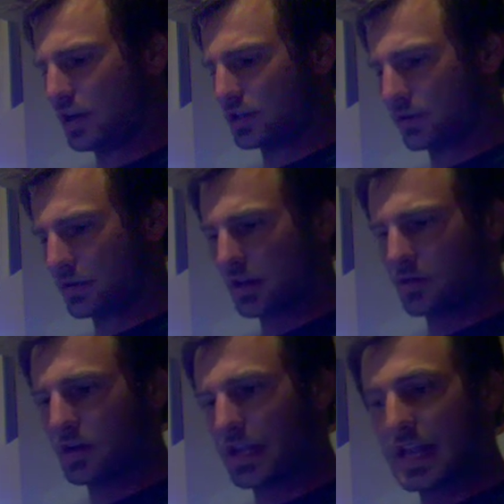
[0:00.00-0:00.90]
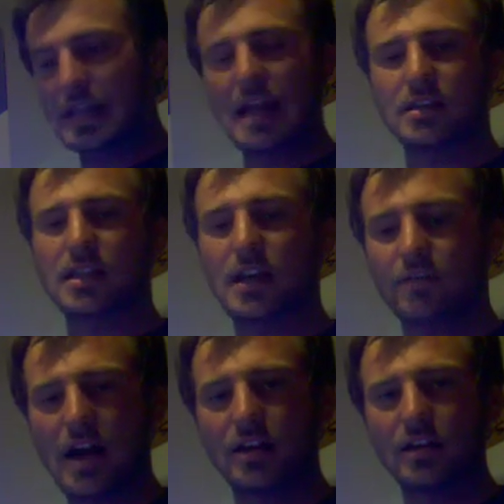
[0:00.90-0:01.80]
So we're going to want to get that stuff
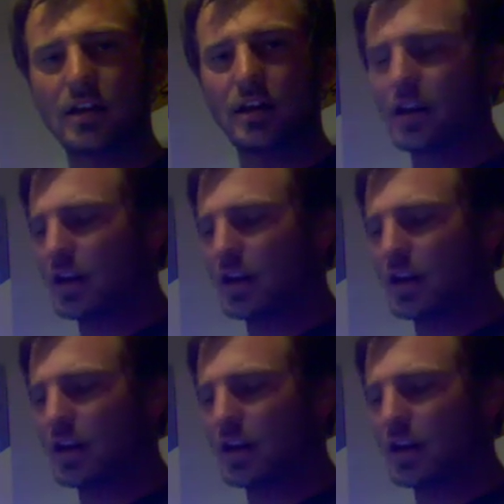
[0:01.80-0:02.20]
out of there.